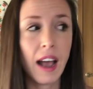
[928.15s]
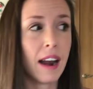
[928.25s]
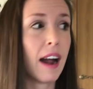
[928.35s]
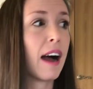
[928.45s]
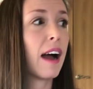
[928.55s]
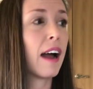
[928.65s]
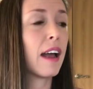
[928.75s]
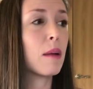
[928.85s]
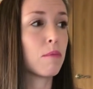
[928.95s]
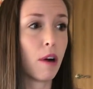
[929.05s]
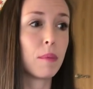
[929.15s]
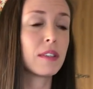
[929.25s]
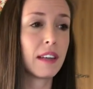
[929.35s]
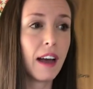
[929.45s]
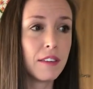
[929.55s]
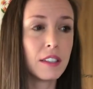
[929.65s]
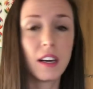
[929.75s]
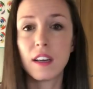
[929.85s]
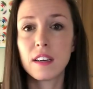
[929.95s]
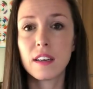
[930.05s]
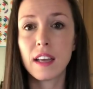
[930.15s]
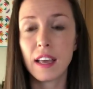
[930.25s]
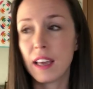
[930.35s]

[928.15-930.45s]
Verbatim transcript: and I promise to have it done